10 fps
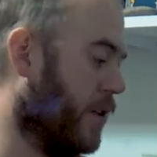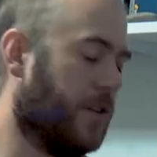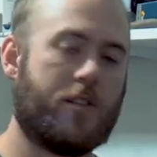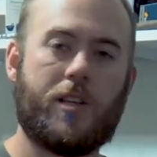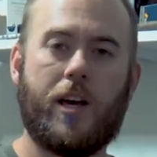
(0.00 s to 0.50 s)

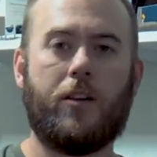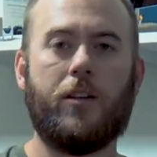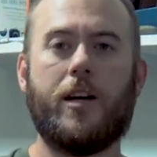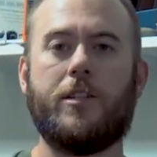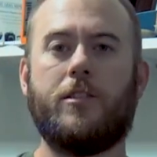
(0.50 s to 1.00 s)
the saddle
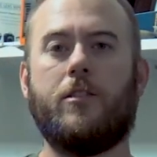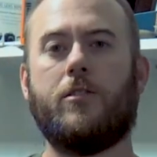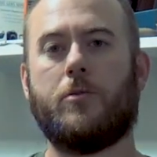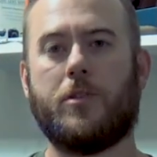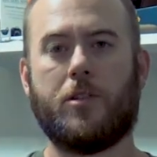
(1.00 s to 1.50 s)
last year,
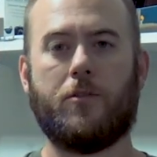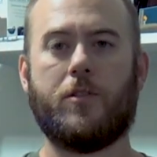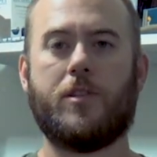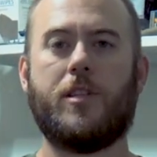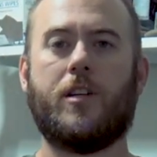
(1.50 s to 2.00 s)
switched over
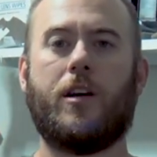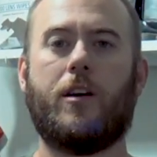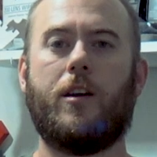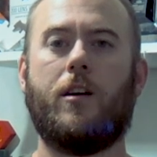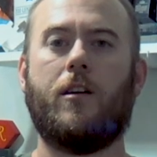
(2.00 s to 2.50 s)
to
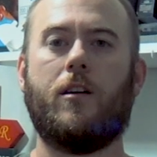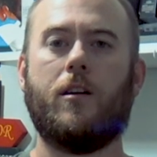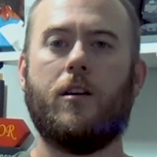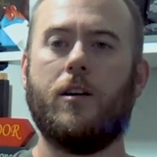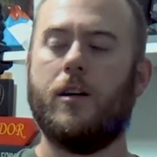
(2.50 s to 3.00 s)
SITKA GEAR,
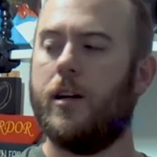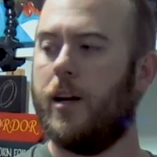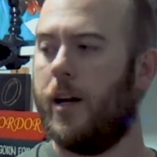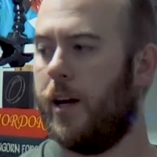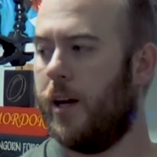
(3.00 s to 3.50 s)

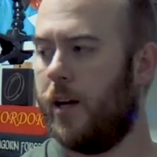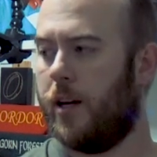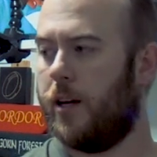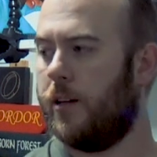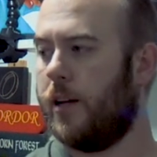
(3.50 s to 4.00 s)
and
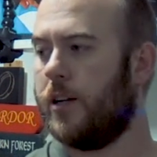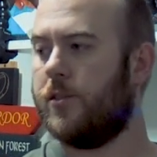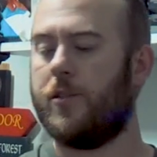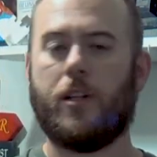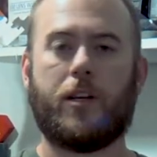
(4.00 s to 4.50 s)
I
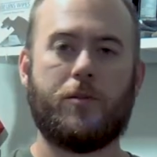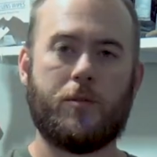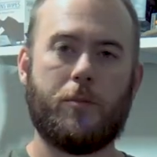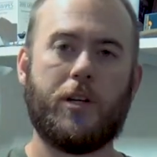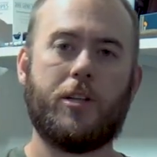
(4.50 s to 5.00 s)
just feel like it was
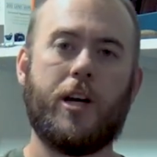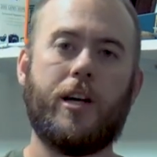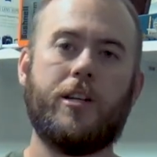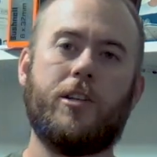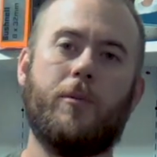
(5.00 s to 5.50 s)
a big
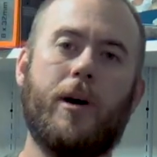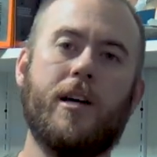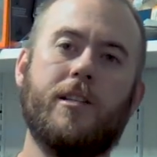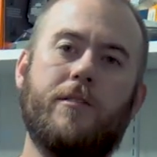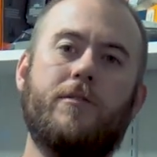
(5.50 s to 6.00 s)
change and a
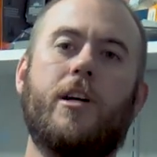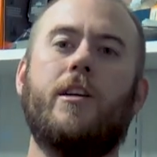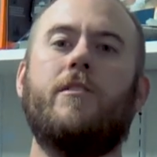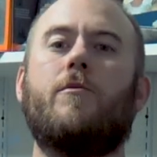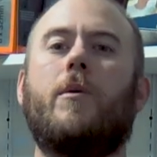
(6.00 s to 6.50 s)
positive
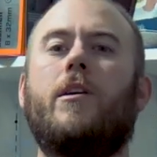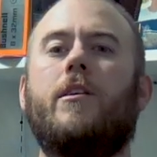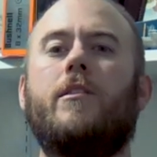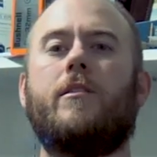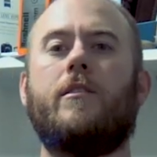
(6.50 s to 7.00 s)
change for my
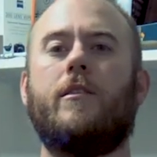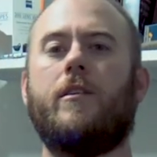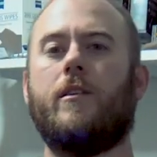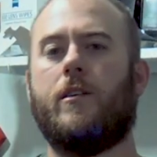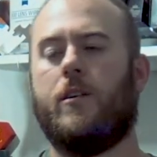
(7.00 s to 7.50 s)
hunting.
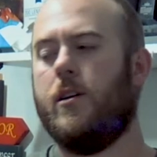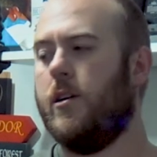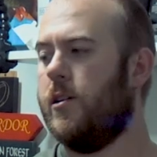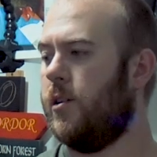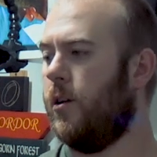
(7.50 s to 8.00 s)

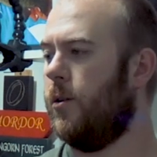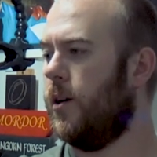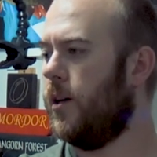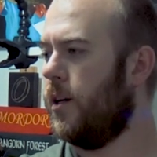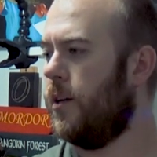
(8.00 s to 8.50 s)
So
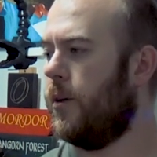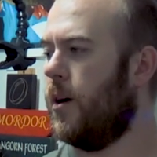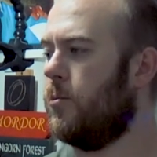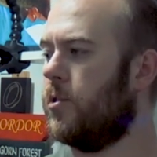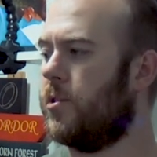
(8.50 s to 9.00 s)
anyway,
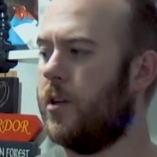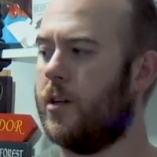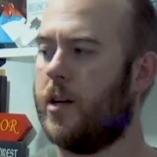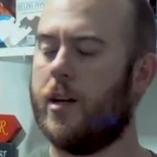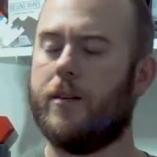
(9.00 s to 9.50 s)
I'm just going
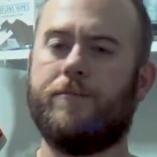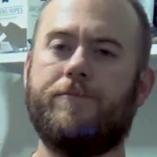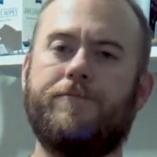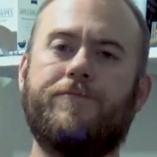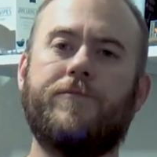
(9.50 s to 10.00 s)
to kind of
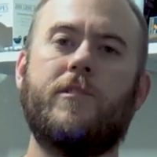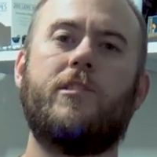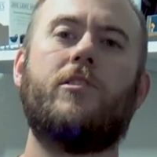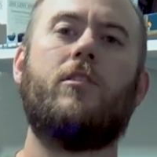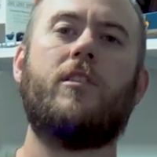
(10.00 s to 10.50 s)

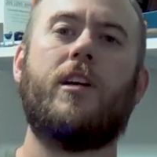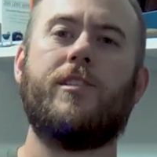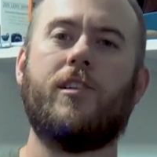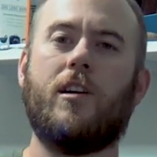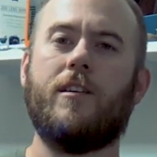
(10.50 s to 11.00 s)
start
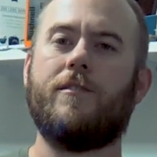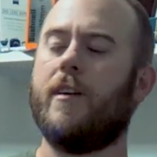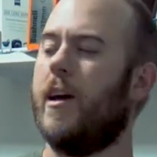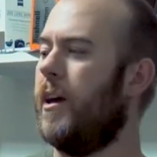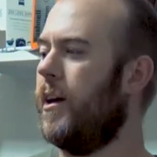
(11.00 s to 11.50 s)
things off,
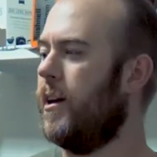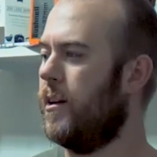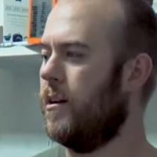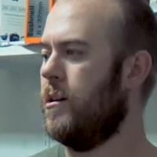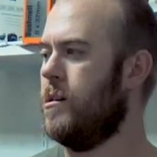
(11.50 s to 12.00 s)
and
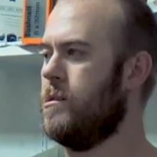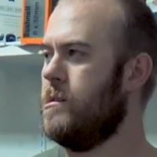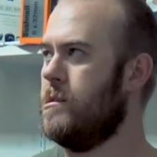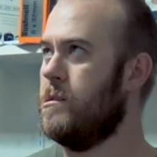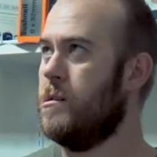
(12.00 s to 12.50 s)

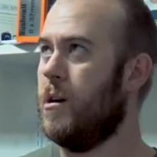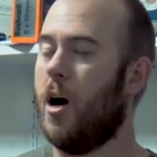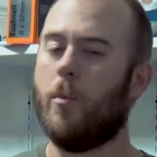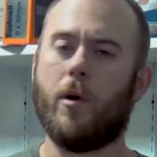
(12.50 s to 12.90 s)
I'll